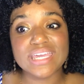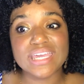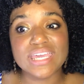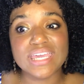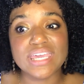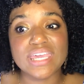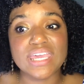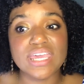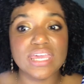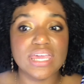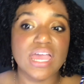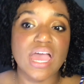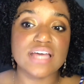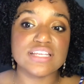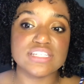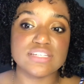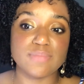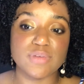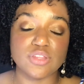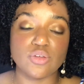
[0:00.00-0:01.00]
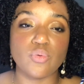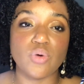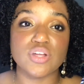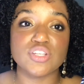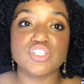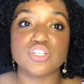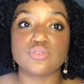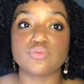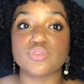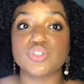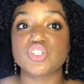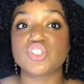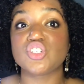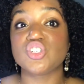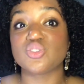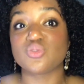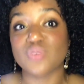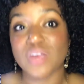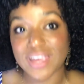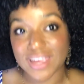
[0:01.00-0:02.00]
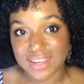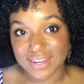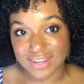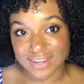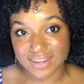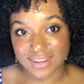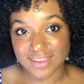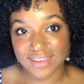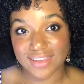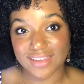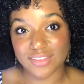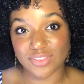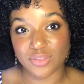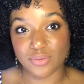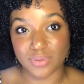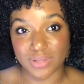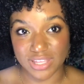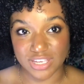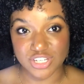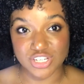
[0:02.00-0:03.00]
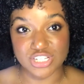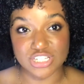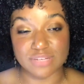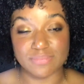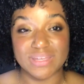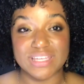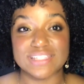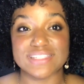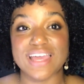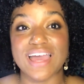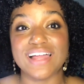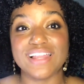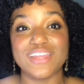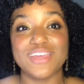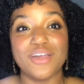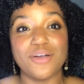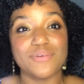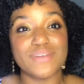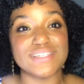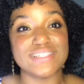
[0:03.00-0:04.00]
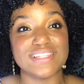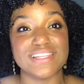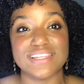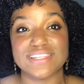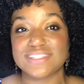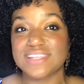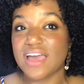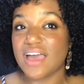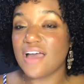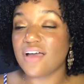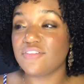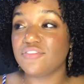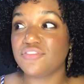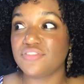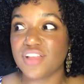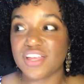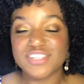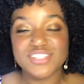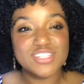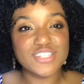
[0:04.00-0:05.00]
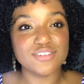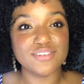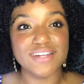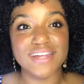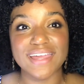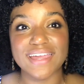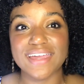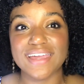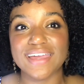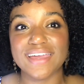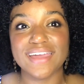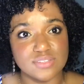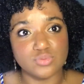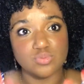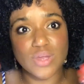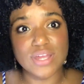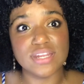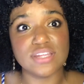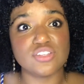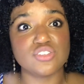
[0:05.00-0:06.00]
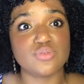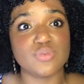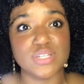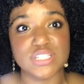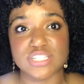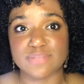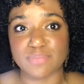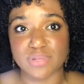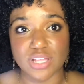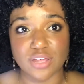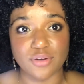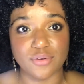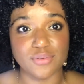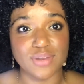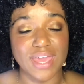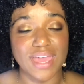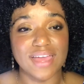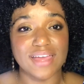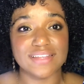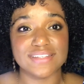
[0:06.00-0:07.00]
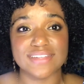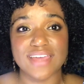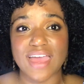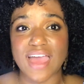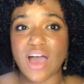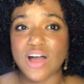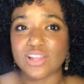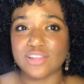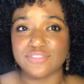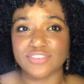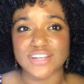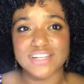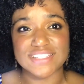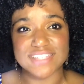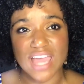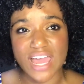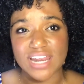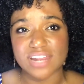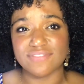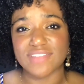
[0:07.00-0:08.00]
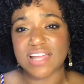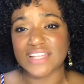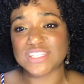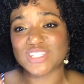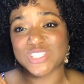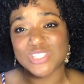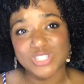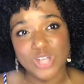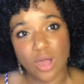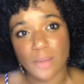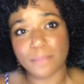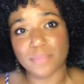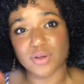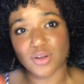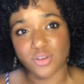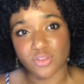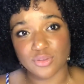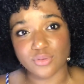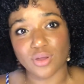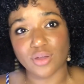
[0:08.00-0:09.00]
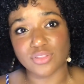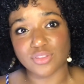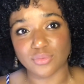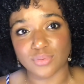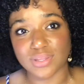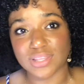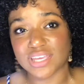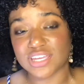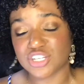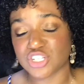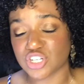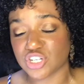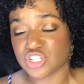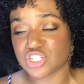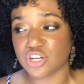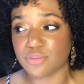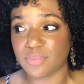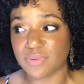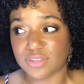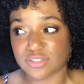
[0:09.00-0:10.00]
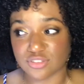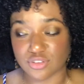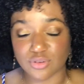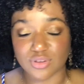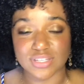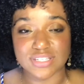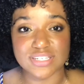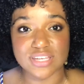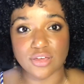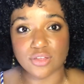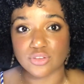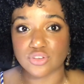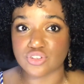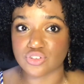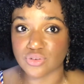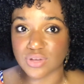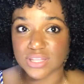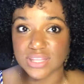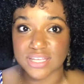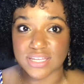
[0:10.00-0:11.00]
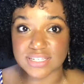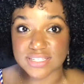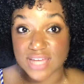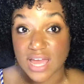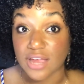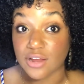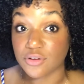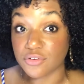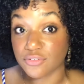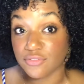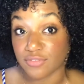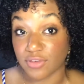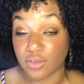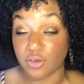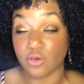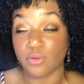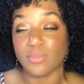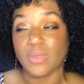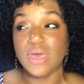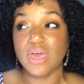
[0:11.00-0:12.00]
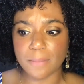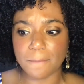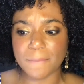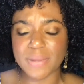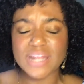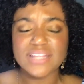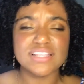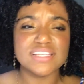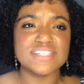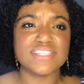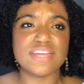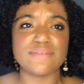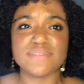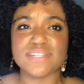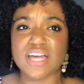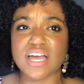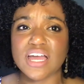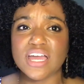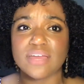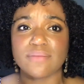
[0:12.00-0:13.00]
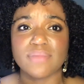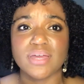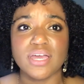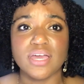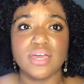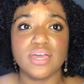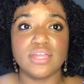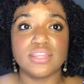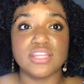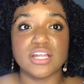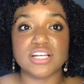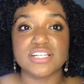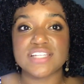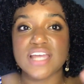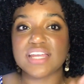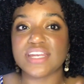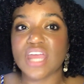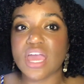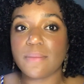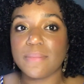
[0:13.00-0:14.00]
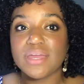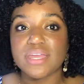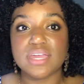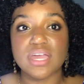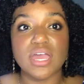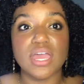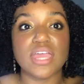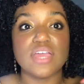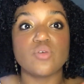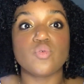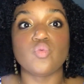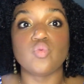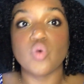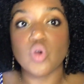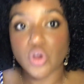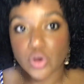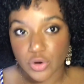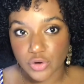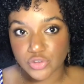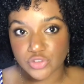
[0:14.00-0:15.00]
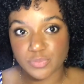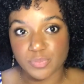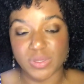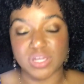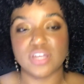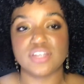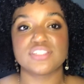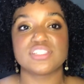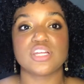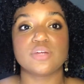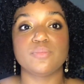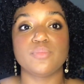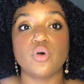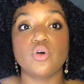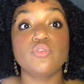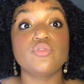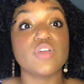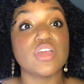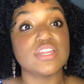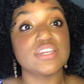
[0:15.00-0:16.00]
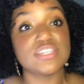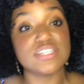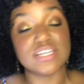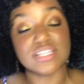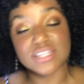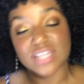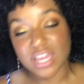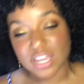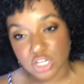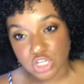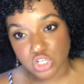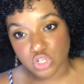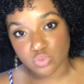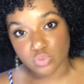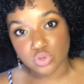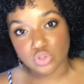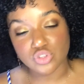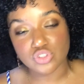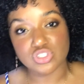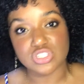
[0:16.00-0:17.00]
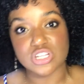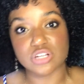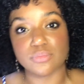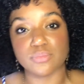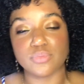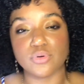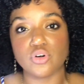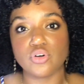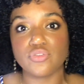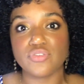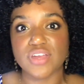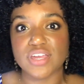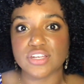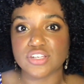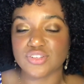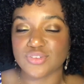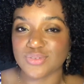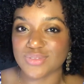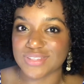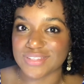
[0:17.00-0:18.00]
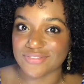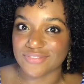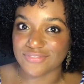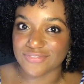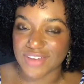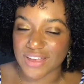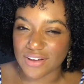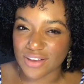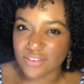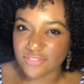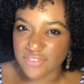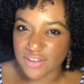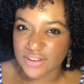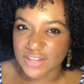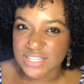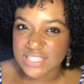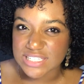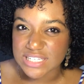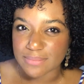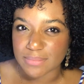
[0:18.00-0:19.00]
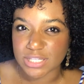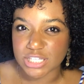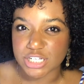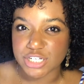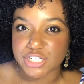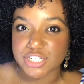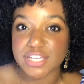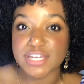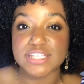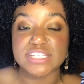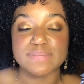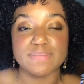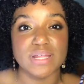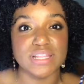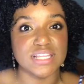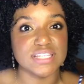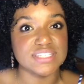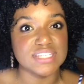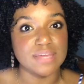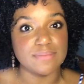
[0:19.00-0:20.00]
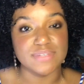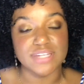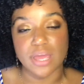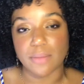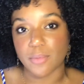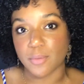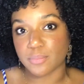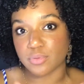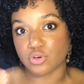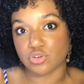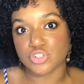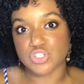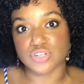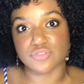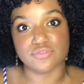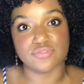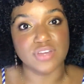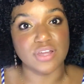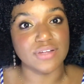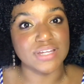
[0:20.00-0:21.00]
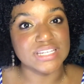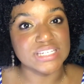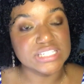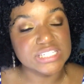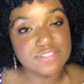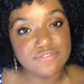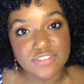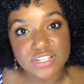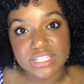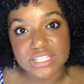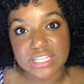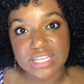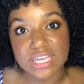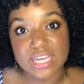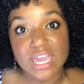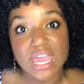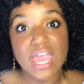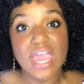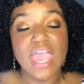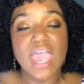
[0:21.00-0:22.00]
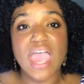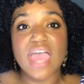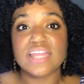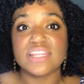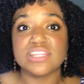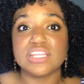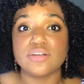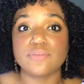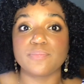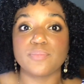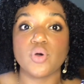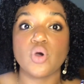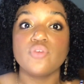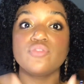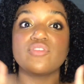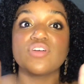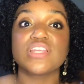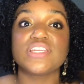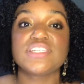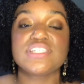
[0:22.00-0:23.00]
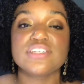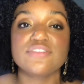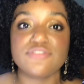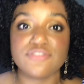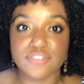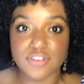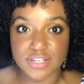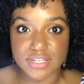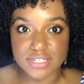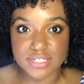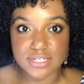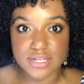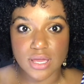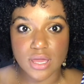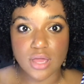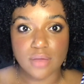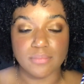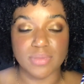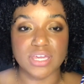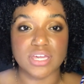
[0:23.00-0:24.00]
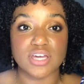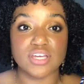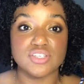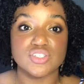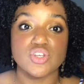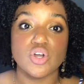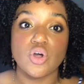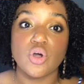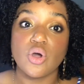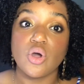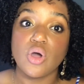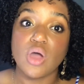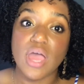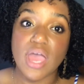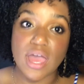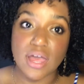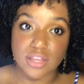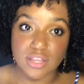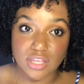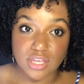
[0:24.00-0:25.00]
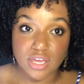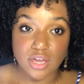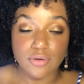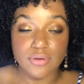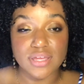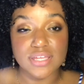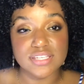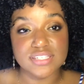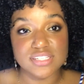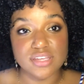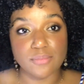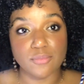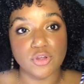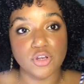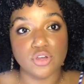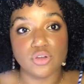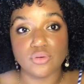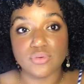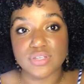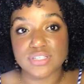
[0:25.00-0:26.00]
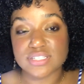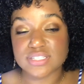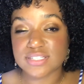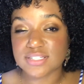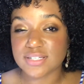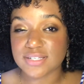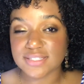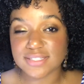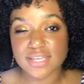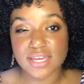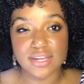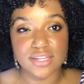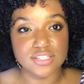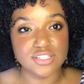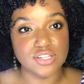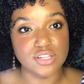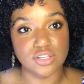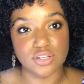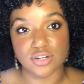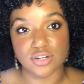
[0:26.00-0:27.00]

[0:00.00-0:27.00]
he has to be the one to restrain the relationship, because Elio is this flustering, he's ready to explode, and Oliver is kind of that stopper throughout the relationship, as you could tell during the entire film. But at the same time, their dynamic works because they're both intellectuals, they're both into the very, very similar taste, but at the same time approach it very differently. And they're both different because Elio is someone who is just getting to